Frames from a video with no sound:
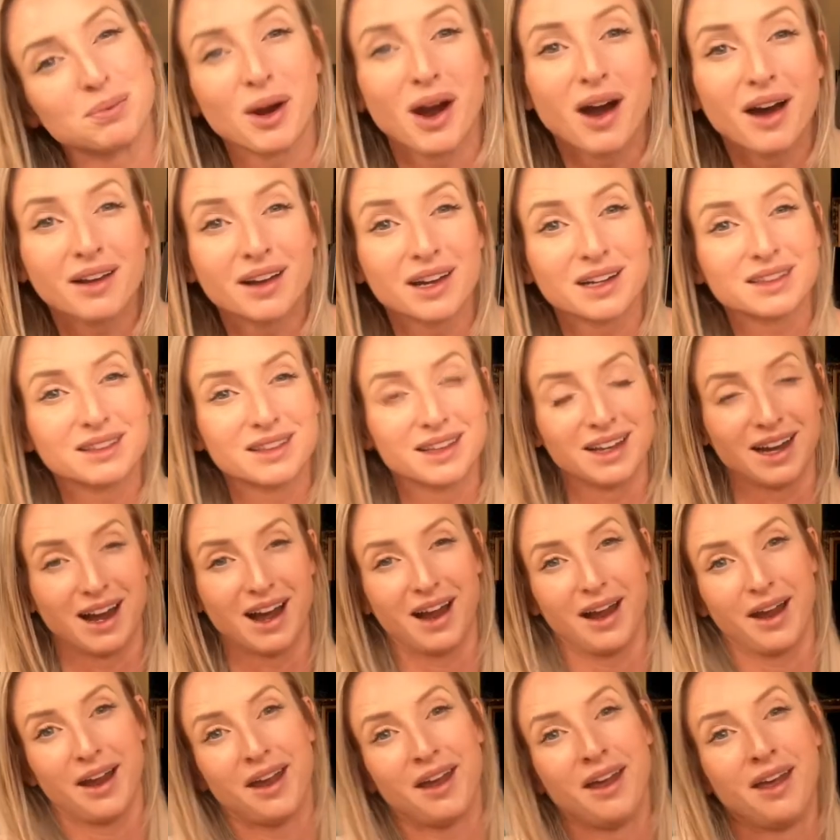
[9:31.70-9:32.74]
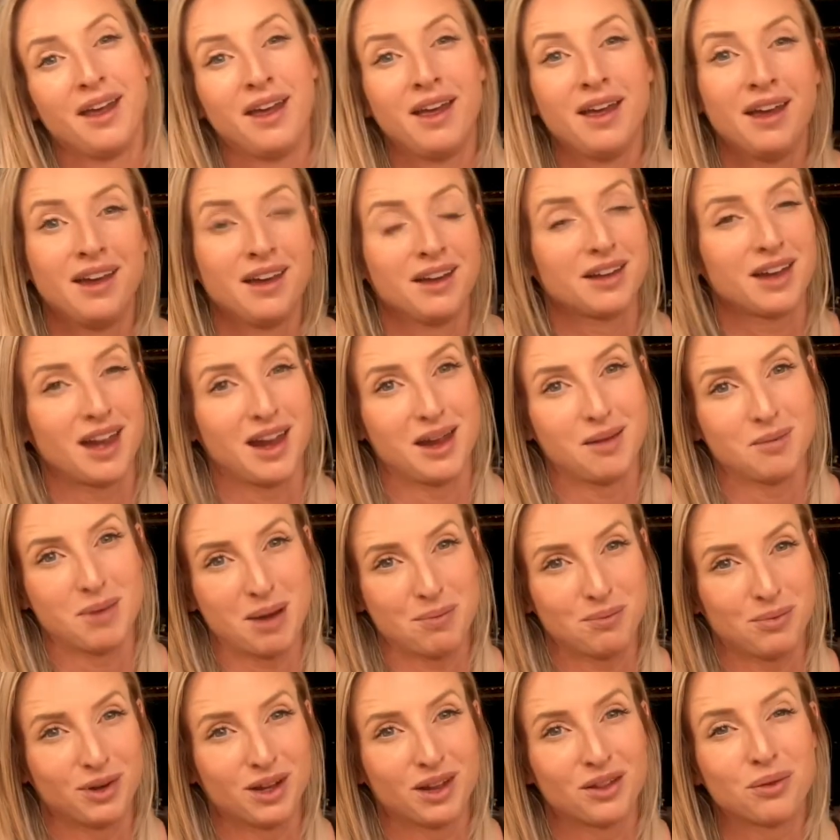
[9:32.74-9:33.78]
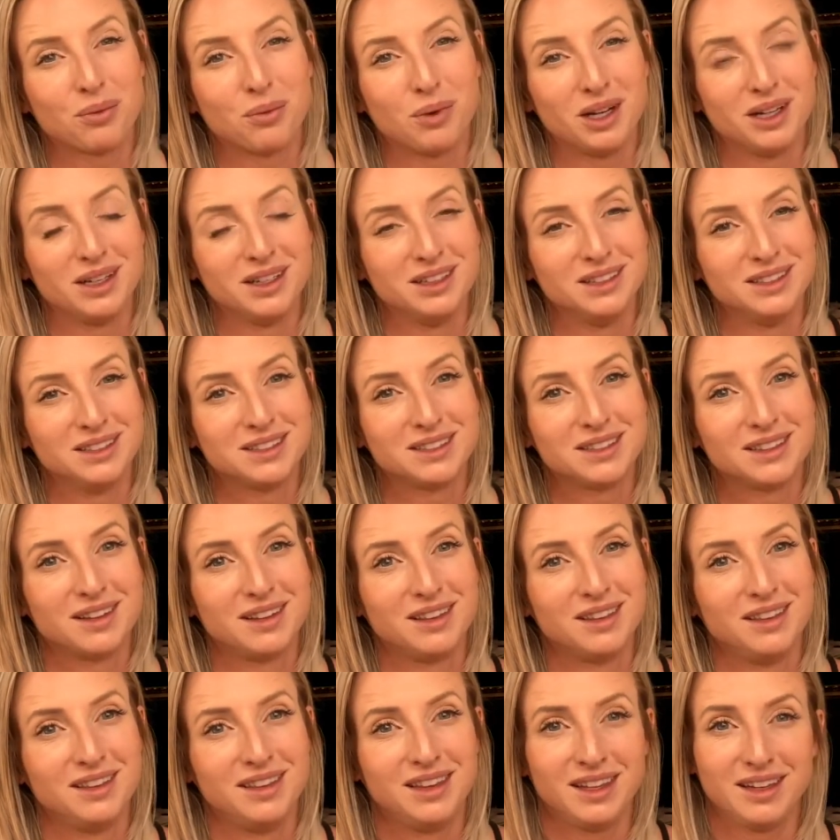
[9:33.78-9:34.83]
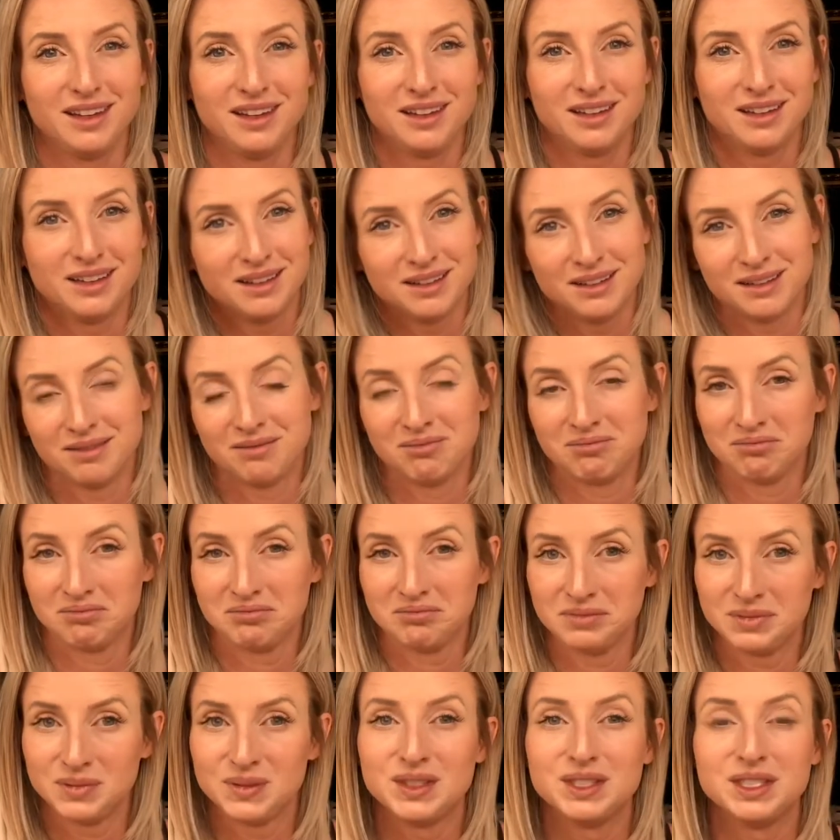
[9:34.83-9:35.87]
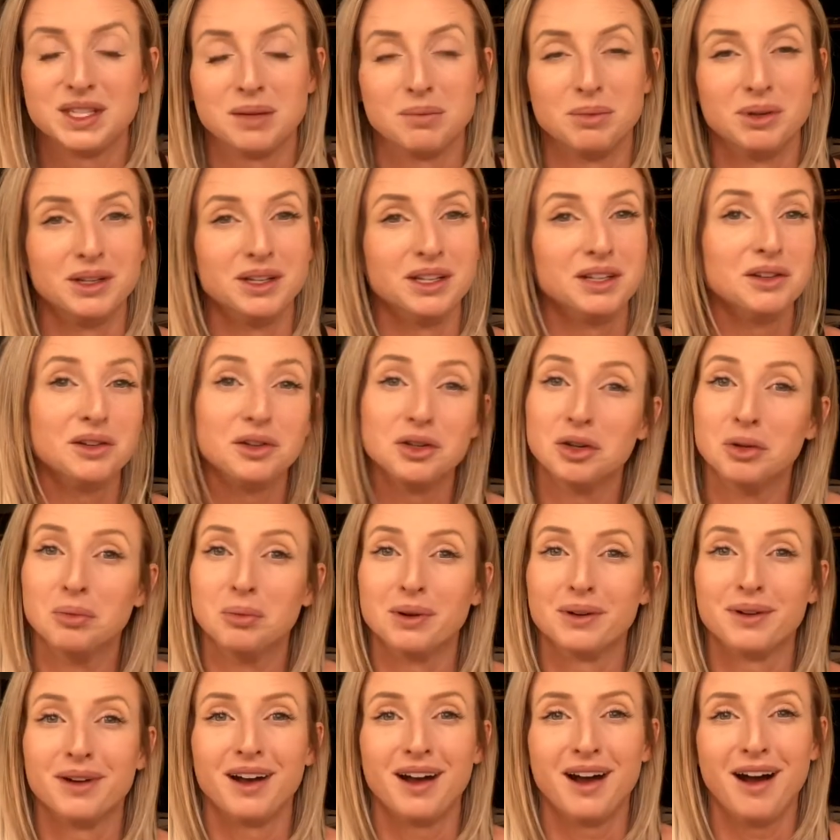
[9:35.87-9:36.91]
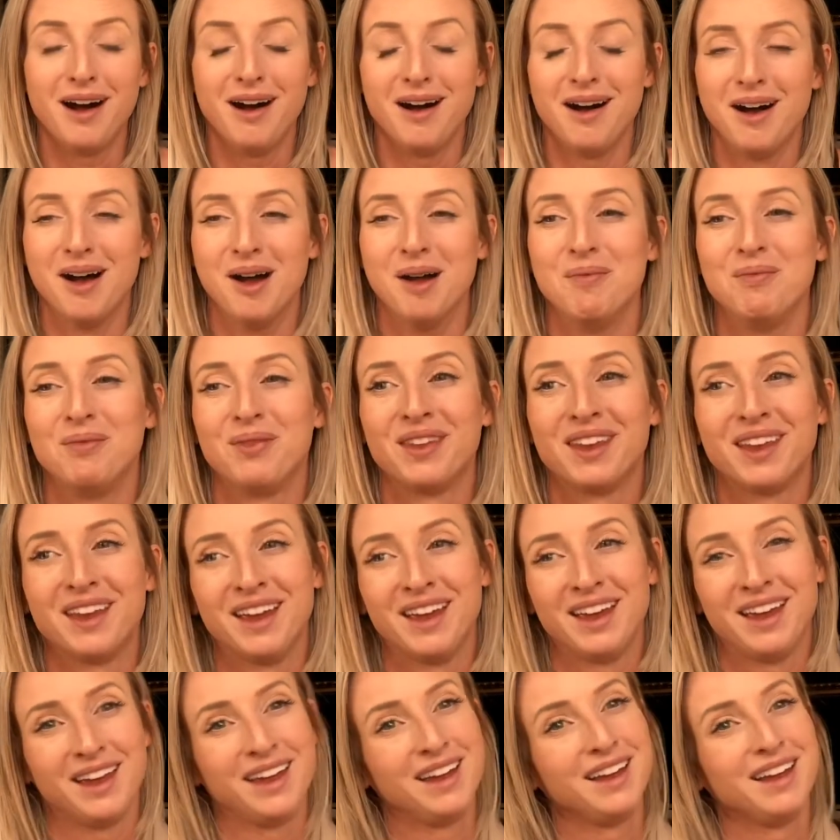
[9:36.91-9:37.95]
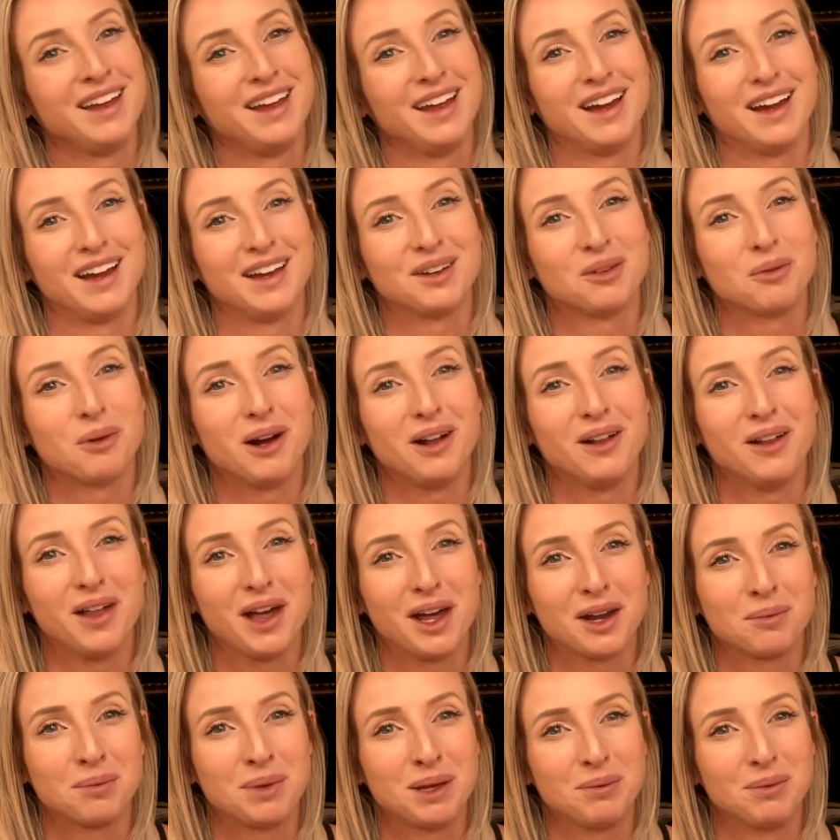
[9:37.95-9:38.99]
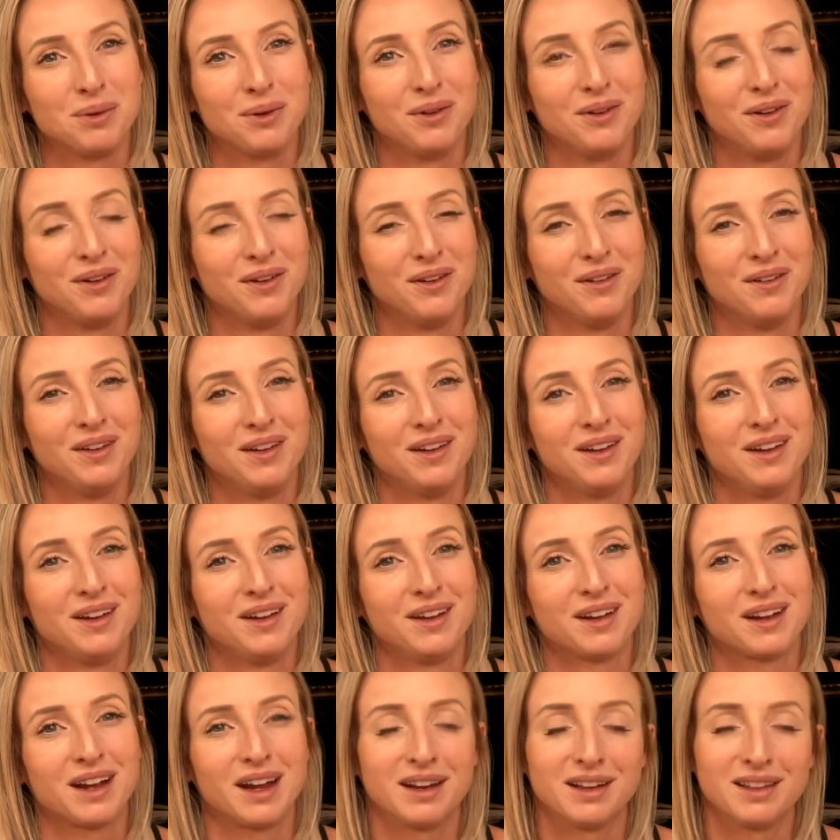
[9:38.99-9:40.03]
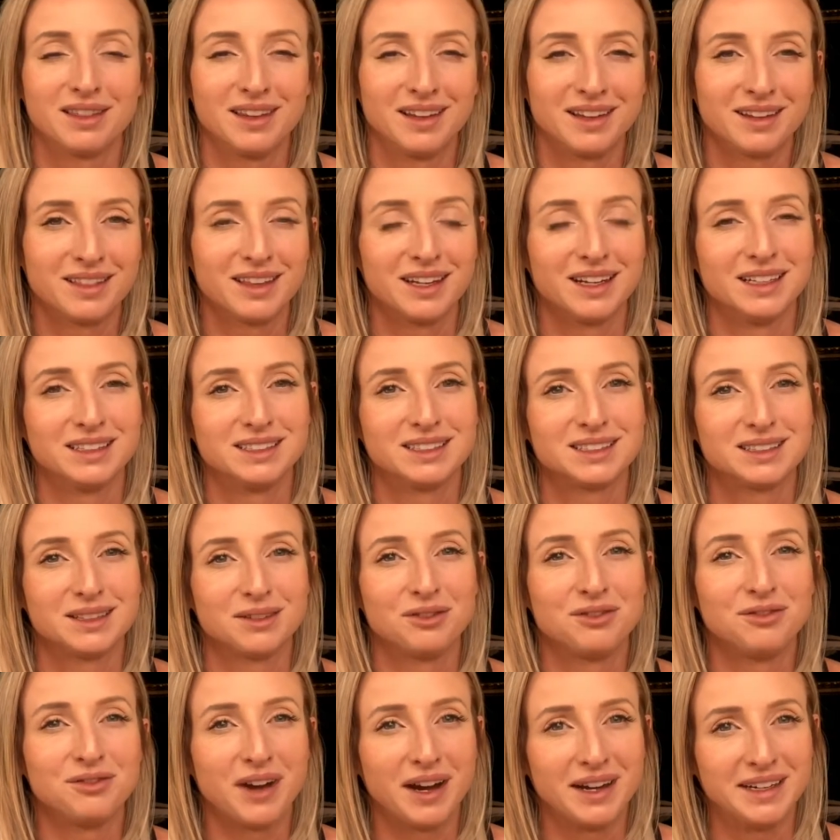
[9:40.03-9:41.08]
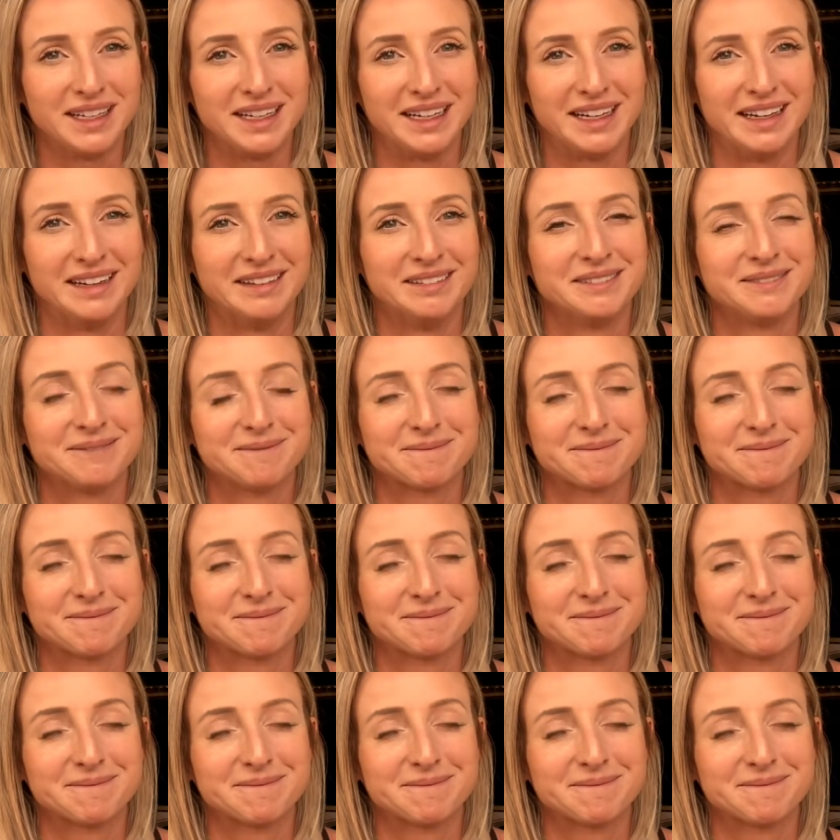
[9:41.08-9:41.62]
product that I came up with was the CBD Lube. And while a lot of people kind of think that it's funny,